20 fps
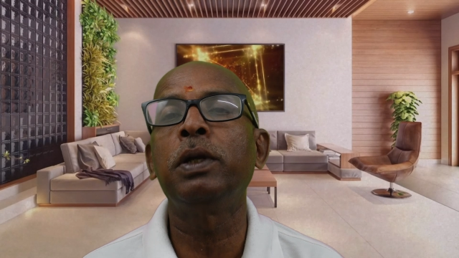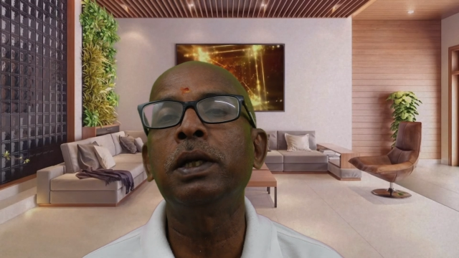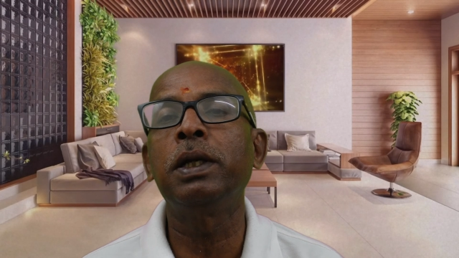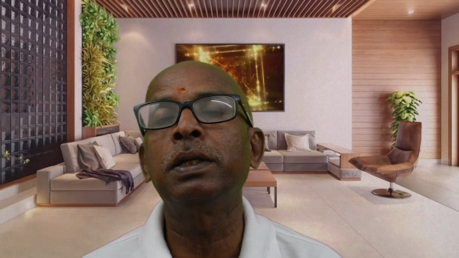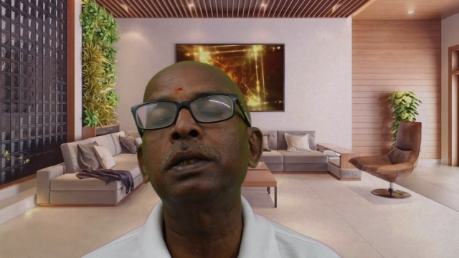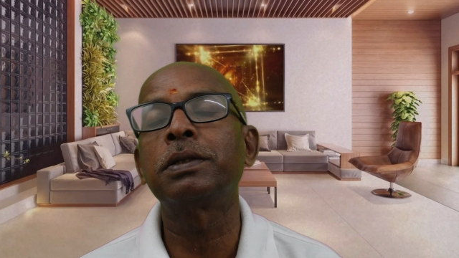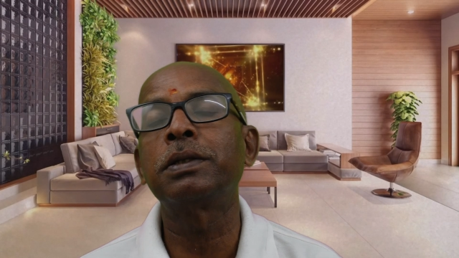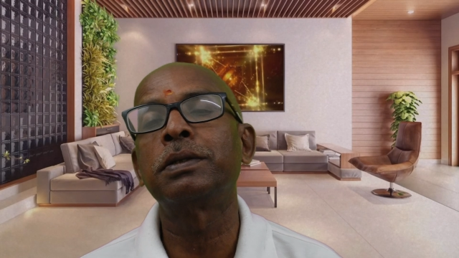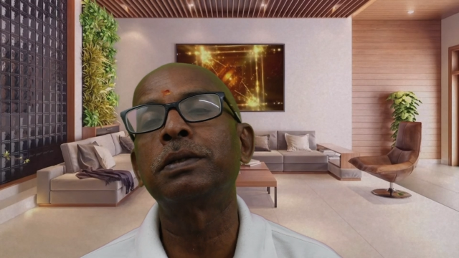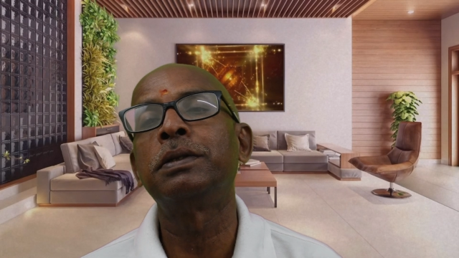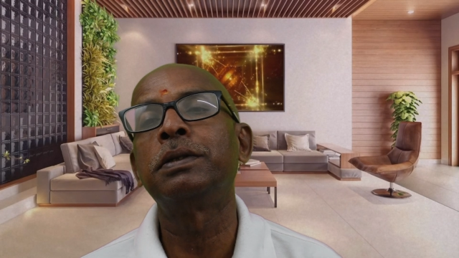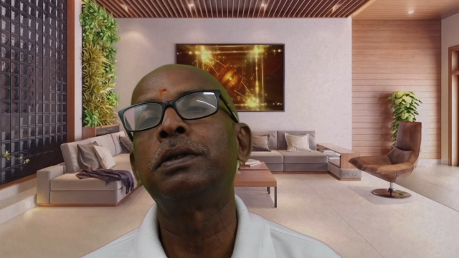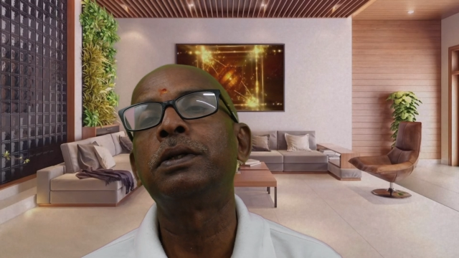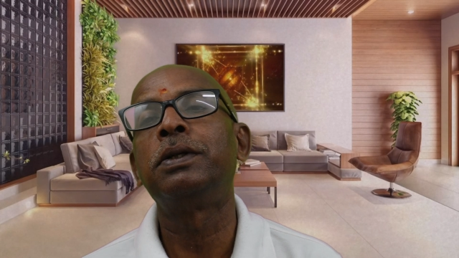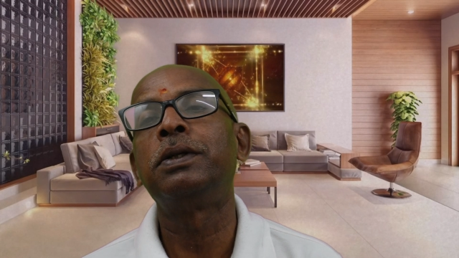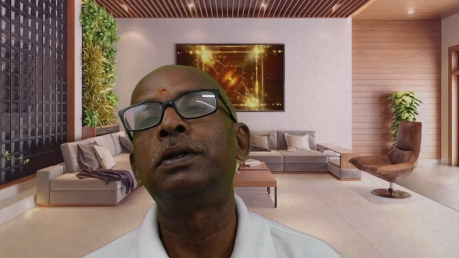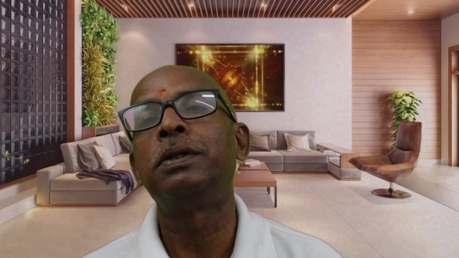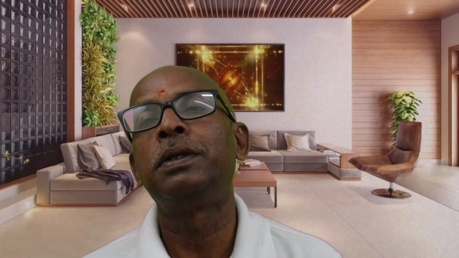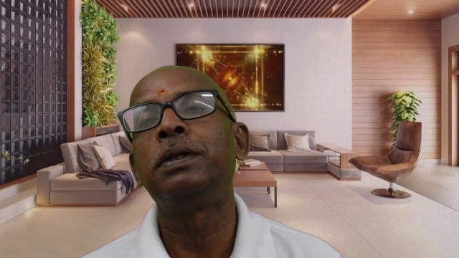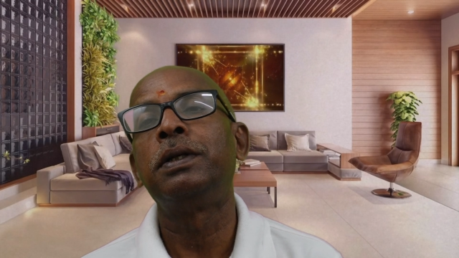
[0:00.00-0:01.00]
years
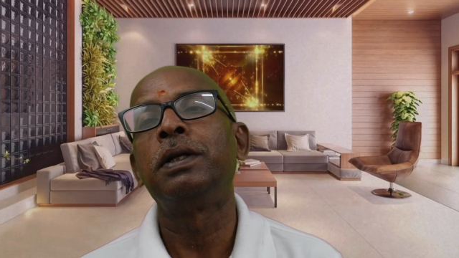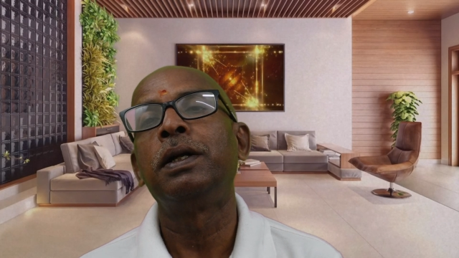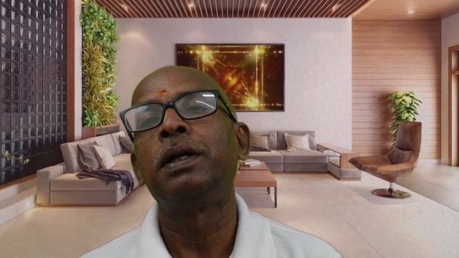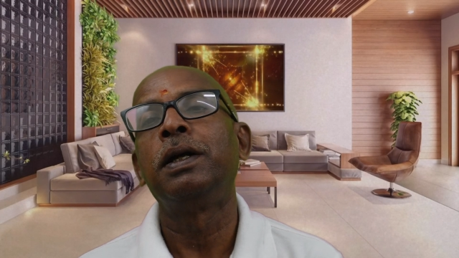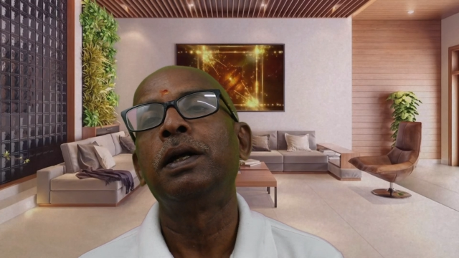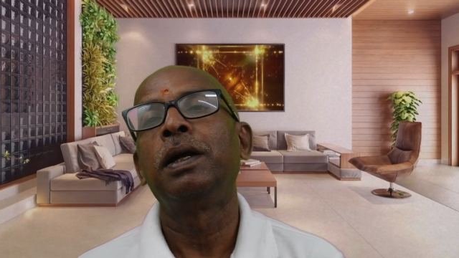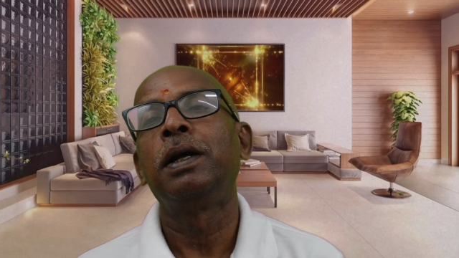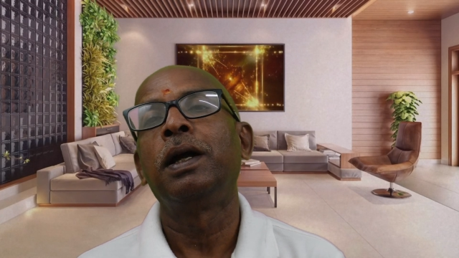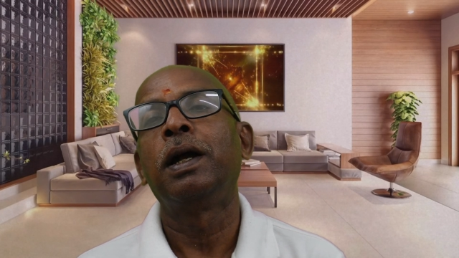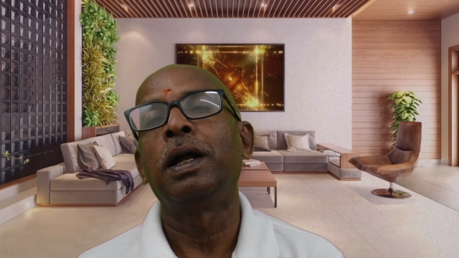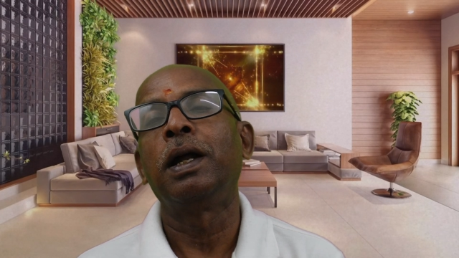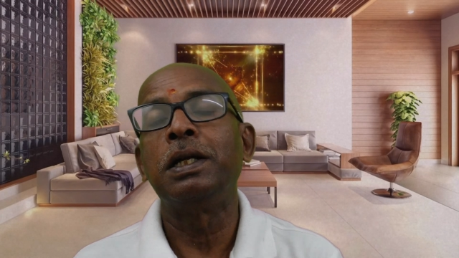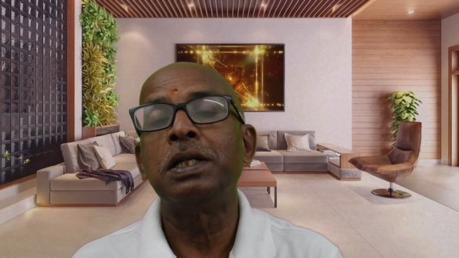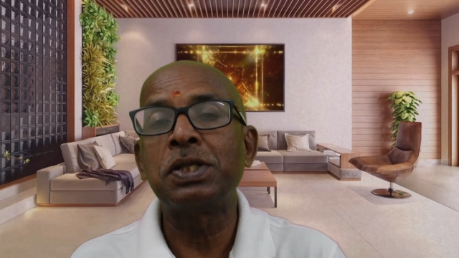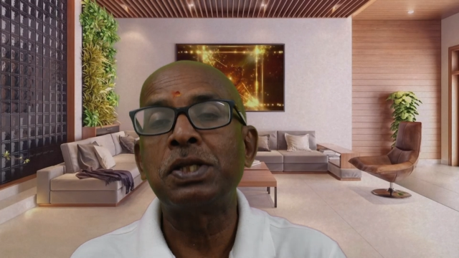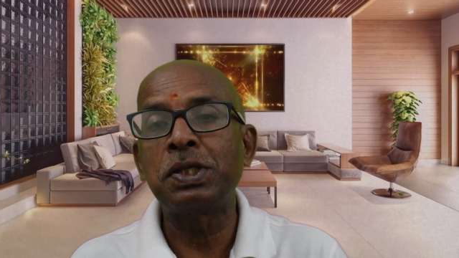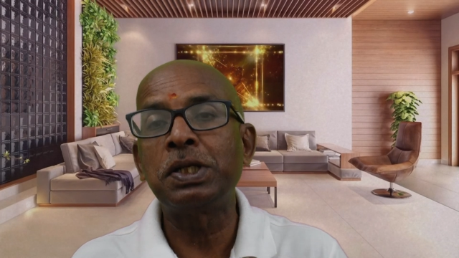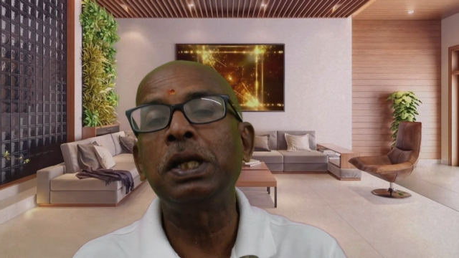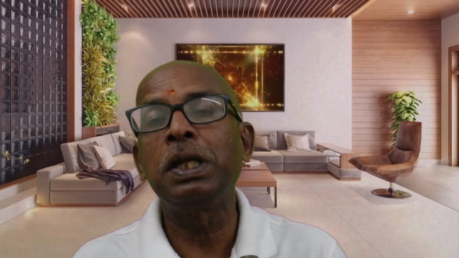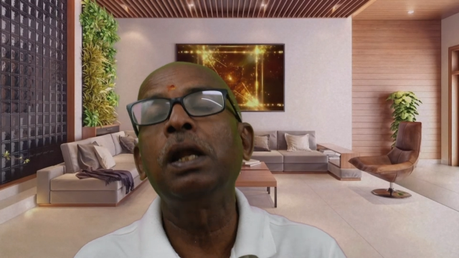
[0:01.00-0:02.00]
and
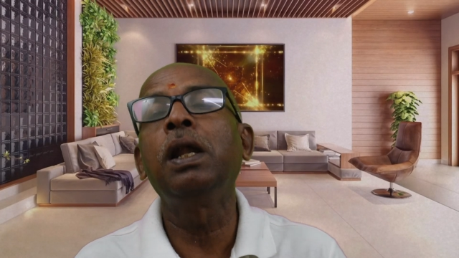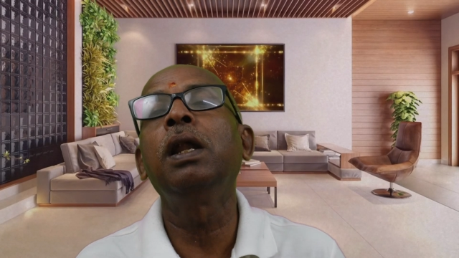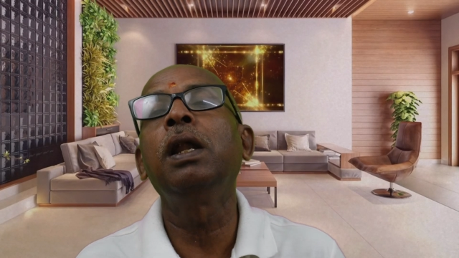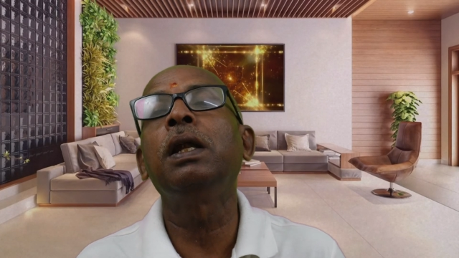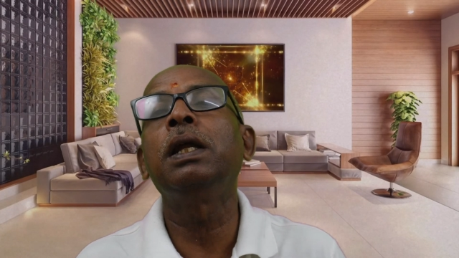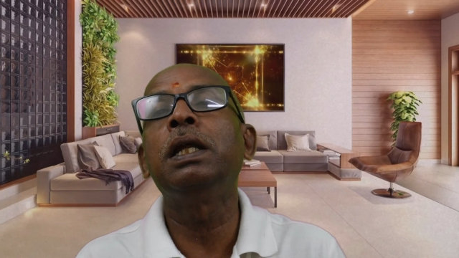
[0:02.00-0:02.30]
still